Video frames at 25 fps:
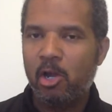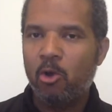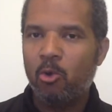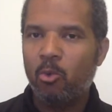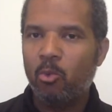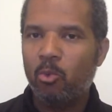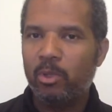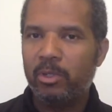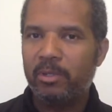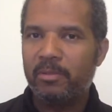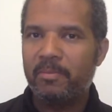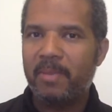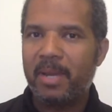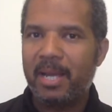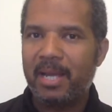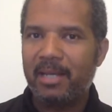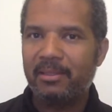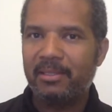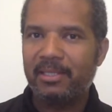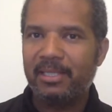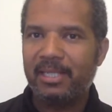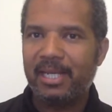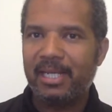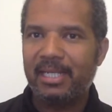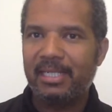What
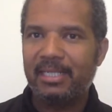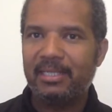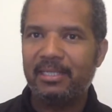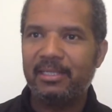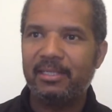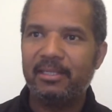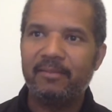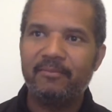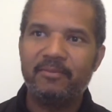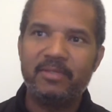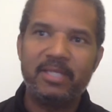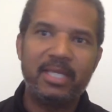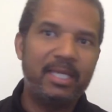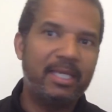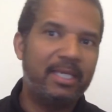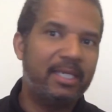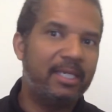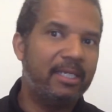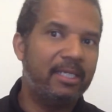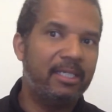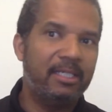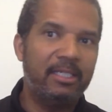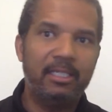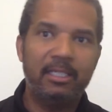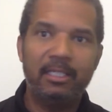about the idea of
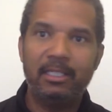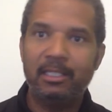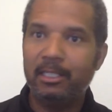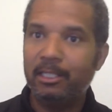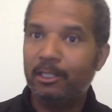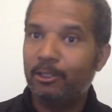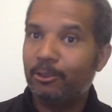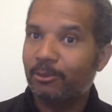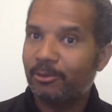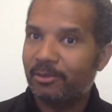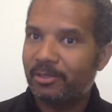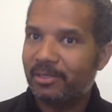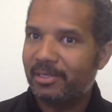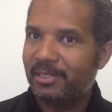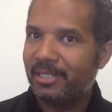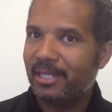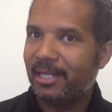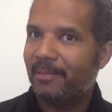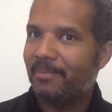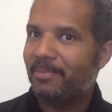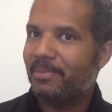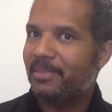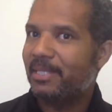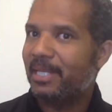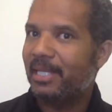taking little
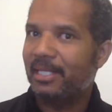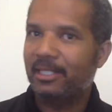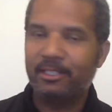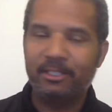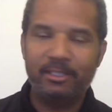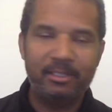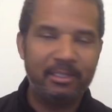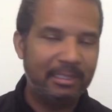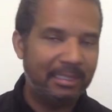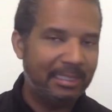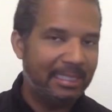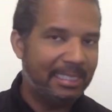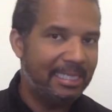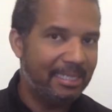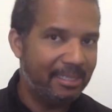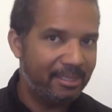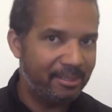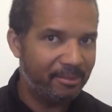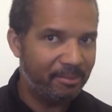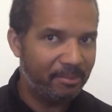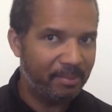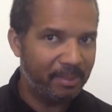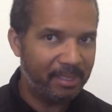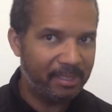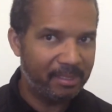steps that could lead
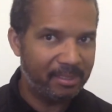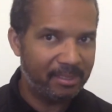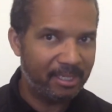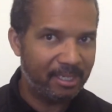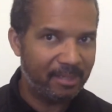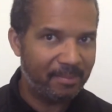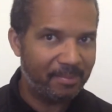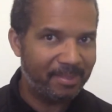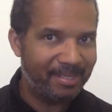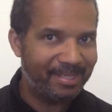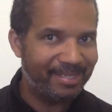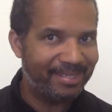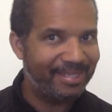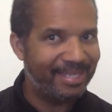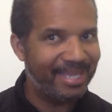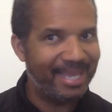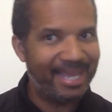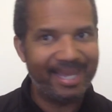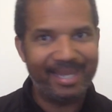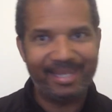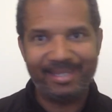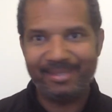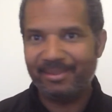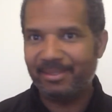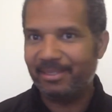to big steps? Is
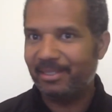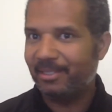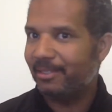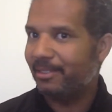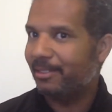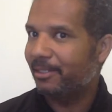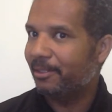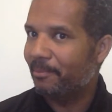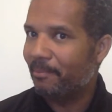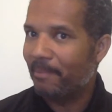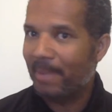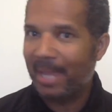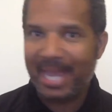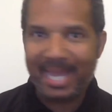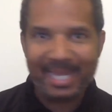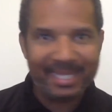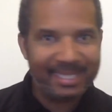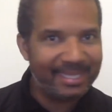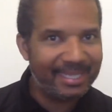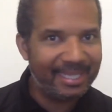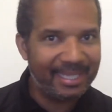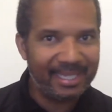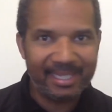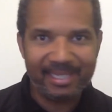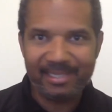that a bad
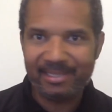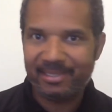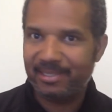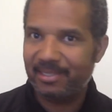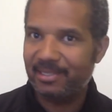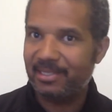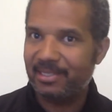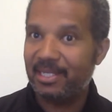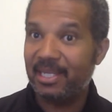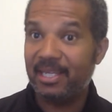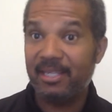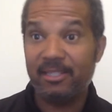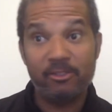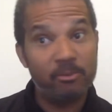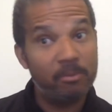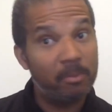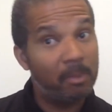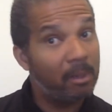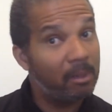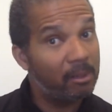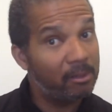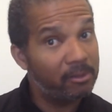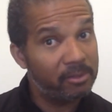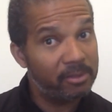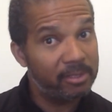thing to take
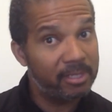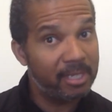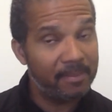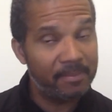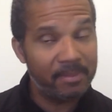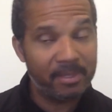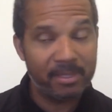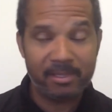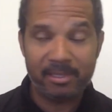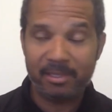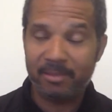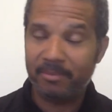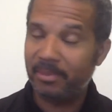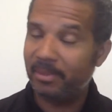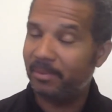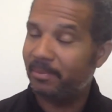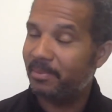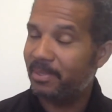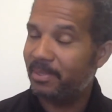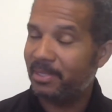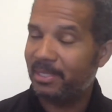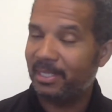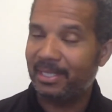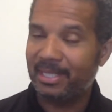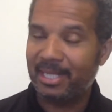small steps? Because some
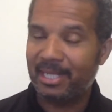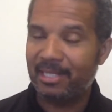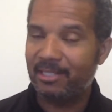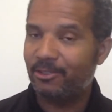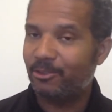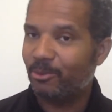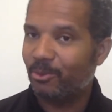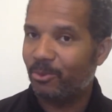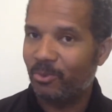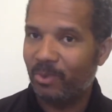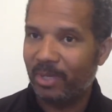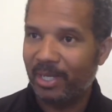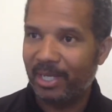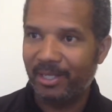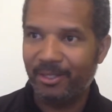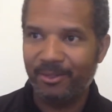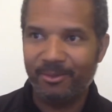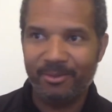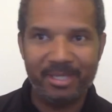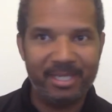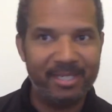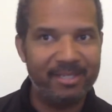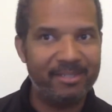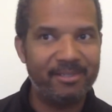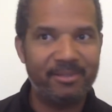people say that's the way you
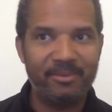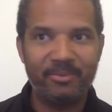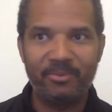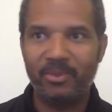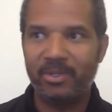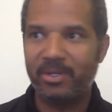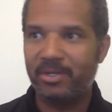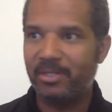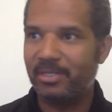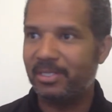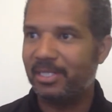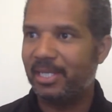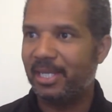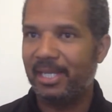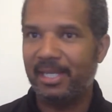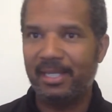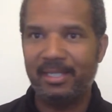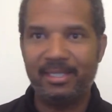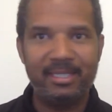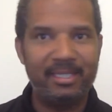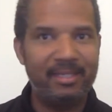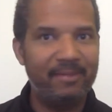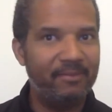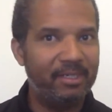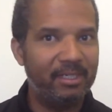get somewhere, is, hey,
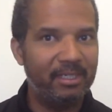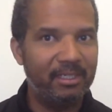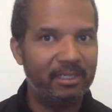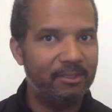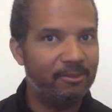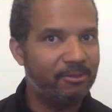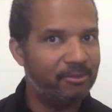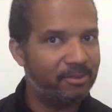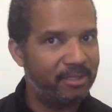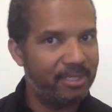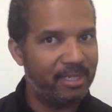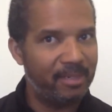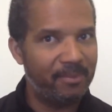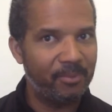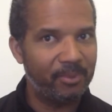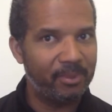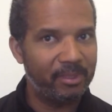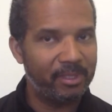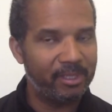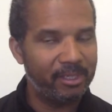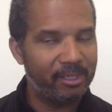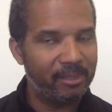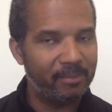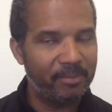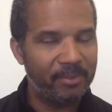even a little step will
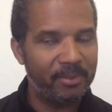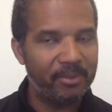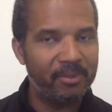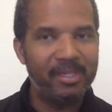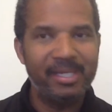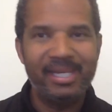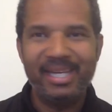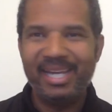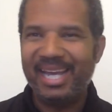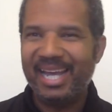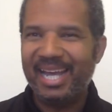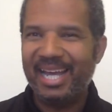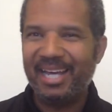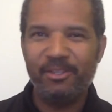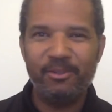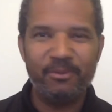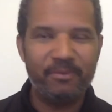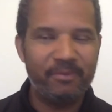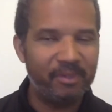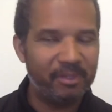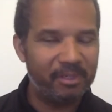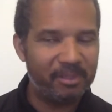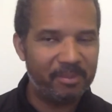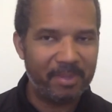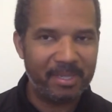help you. How do you
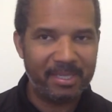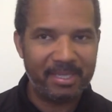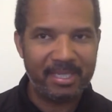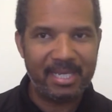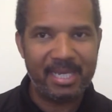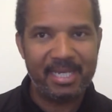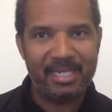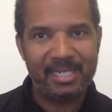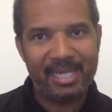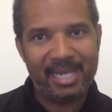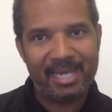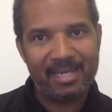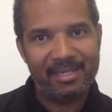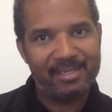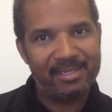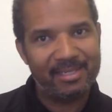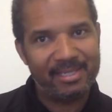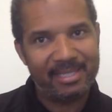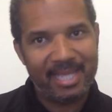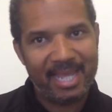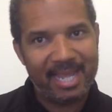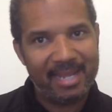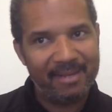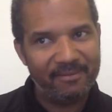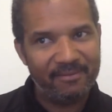feel about that, and how does
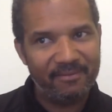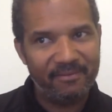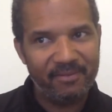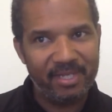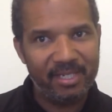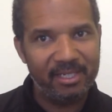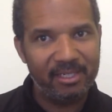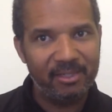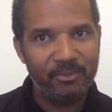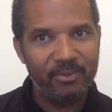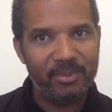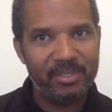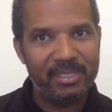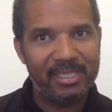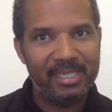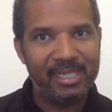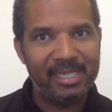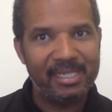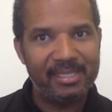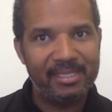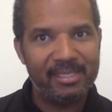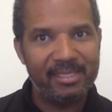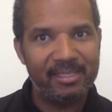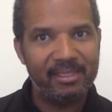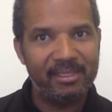that fit in with the
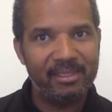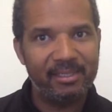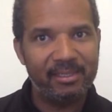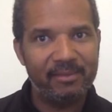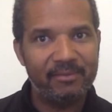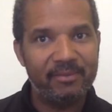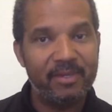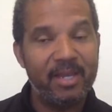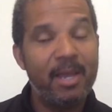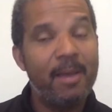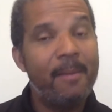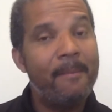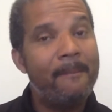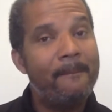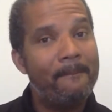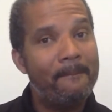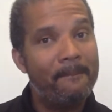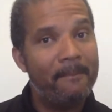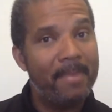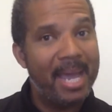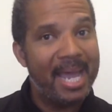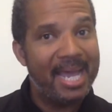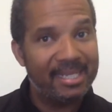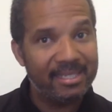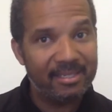idea of
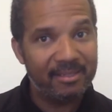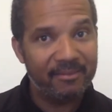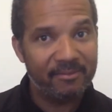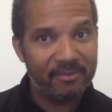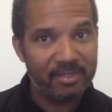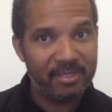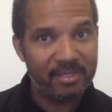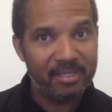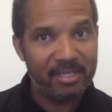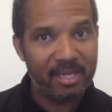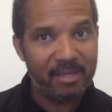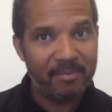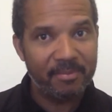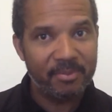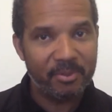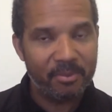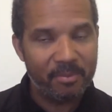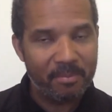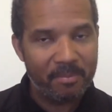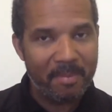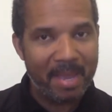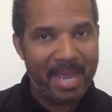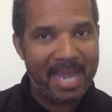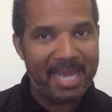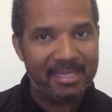massive steps or
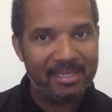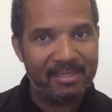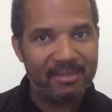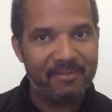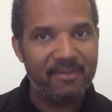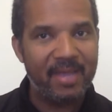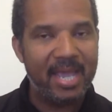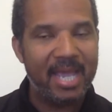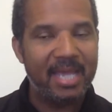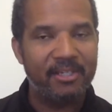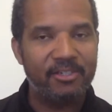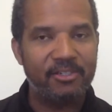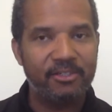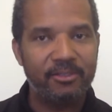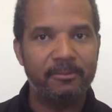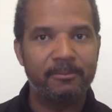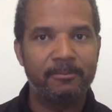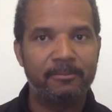massive action?